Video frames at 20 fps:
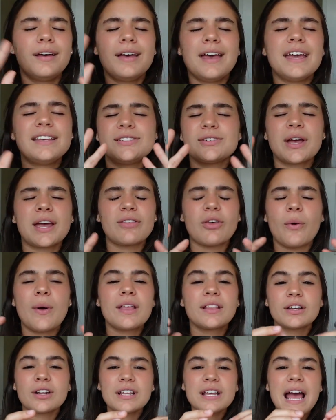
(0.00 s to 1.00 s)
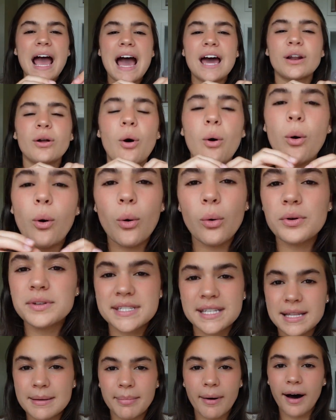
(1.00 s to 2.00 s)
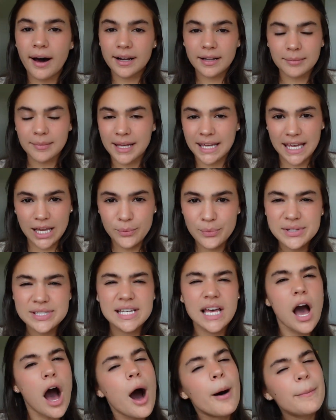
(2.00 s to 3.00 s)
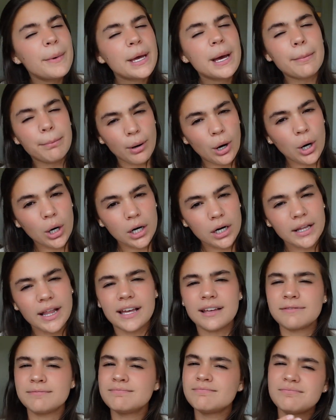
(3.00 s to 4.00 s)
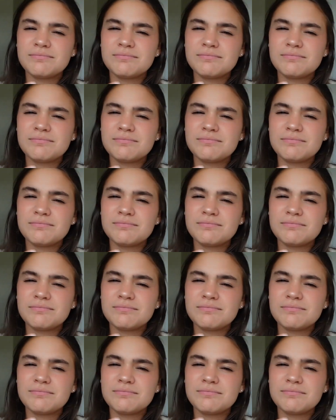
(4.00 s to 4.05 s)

It's okay though, it literally had holes in the bottom. Like it was coming apart, like